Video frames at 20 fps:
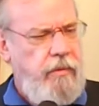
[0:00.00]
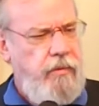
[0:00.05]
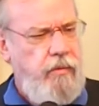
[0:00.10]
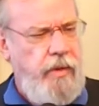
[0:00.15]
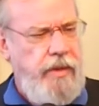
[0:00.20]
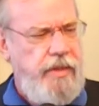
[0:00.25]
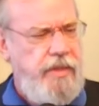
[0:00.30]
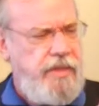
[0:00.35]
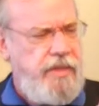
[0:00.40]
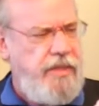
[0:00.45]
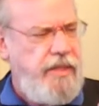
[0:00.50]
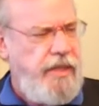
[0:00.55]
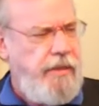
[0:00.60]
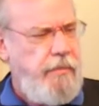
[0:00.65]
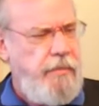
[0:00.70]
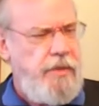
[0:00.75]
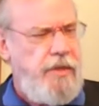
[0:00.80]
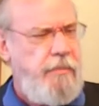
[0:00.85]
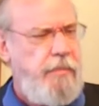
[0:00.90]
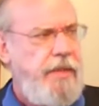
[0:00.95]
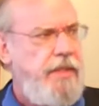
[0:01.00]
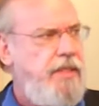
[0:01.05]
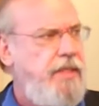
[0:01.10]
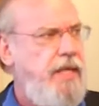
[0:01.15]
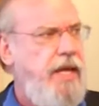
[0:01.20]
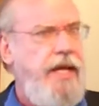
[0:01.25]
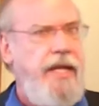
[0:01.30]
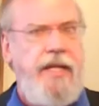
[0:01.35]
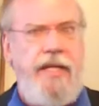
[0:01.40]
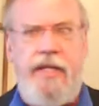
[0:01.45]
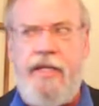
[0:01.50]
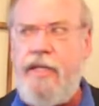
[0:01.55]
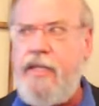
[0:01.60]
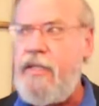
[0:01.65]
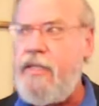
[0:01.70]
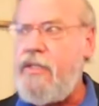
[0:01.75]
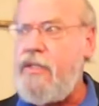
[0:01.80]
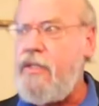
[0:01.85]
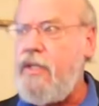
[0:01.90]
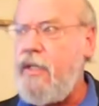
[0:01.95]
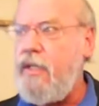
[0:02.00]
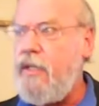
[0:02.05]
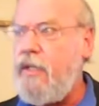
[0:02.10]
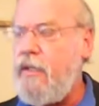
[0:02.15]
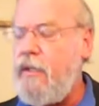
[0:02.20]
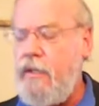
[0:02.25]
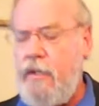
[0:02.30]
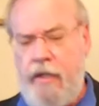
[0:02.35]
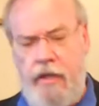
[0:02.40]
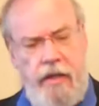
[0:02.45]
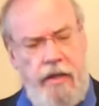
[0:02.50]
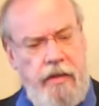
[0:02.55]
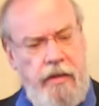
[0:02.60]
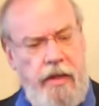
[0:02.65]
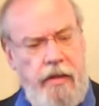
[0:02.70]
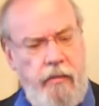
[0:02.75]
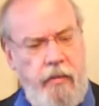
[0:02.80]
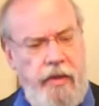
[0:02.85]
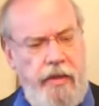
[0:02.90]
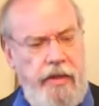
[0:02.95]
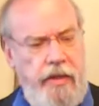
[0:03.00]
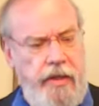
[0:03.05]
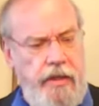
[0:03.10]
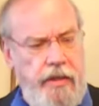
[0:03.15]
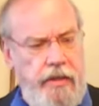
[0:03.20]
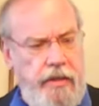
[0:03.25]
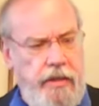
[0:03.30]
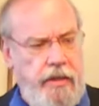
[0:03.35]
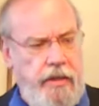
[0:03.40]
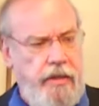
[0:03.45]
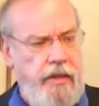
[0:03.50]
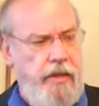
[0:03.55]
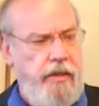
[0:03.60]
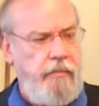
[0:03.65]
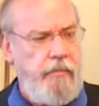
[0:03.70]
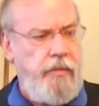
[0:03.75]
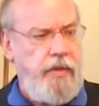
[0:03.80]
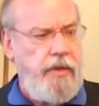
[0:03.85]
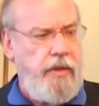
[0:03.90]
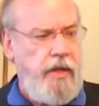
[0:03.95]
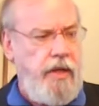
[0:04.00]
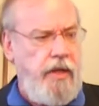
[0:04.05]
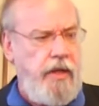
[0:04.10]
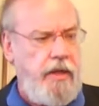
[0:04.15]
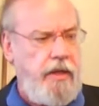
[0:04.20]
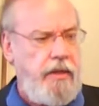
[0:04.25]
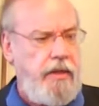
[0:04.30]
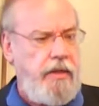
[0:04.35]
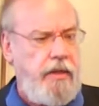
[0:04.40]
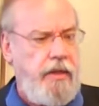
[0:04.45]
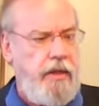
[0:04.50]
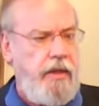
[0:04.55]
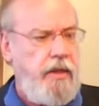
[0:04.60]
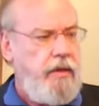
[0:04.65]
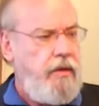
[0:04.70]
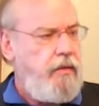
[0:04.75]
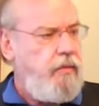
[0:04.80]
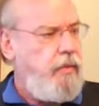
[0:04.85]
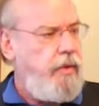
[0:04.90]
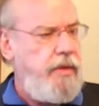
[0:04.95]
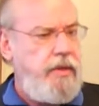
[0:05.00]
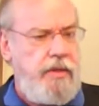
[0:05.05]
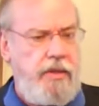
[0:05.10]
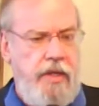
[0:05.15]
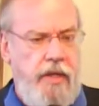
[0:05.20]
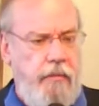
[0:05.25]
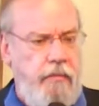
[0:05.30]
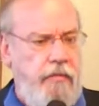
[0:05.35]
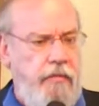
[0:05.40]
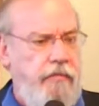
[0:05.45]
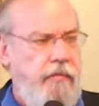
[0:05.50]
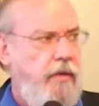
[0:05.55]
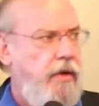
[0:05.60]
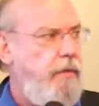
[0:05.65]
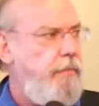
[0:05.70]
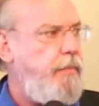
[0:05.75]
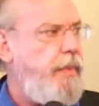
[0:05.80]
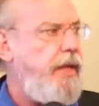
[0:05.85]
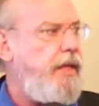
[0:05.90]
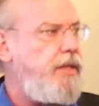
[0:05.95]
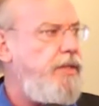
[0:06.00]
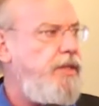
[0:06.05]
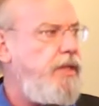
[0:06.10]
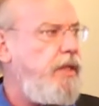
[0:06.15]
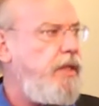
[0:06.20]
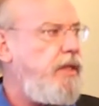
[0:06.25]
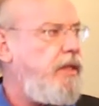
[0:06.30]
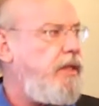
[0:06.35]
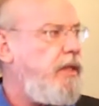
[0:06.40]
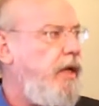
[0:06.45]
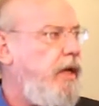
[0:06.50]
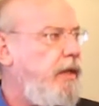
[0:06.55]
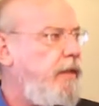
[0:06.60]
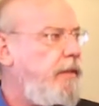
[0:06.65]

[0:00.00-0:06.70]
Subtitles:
what it seems to be saying is that we need to come to God with some of our basic